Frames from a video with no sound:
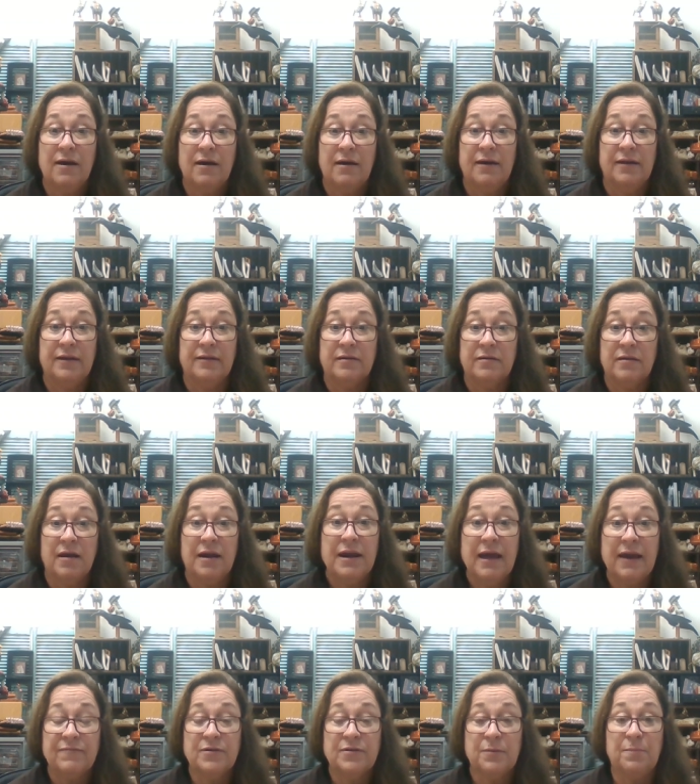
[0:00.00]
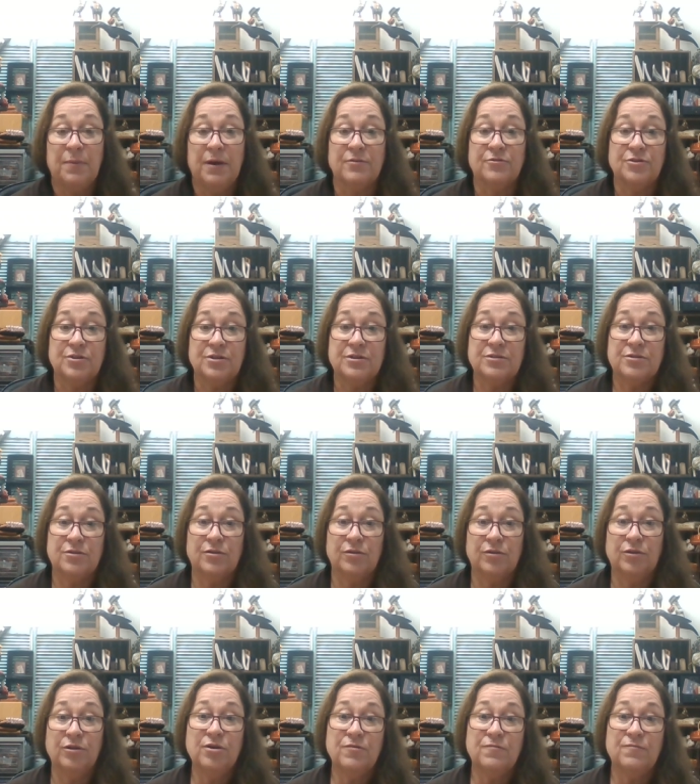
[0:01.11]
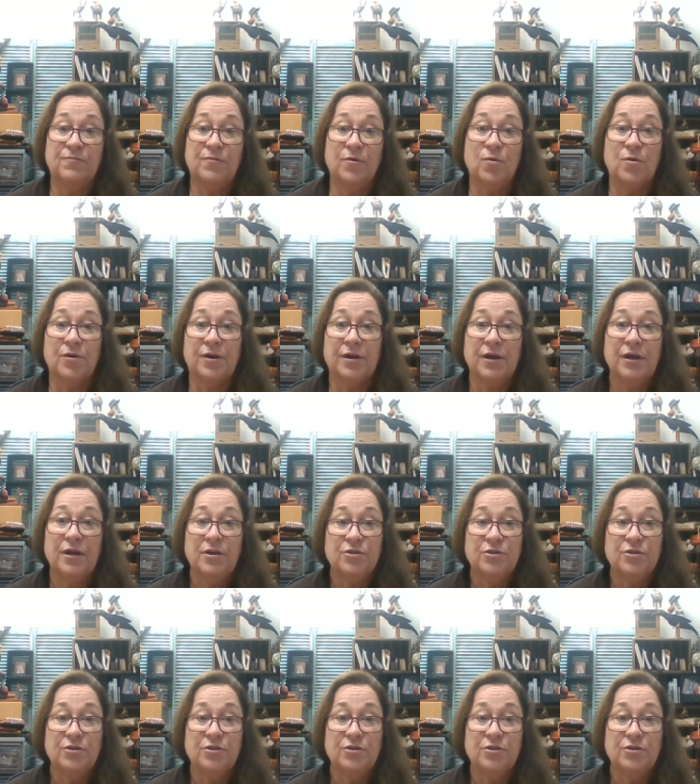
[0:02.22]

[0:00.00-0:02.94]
and not have to purchase or look for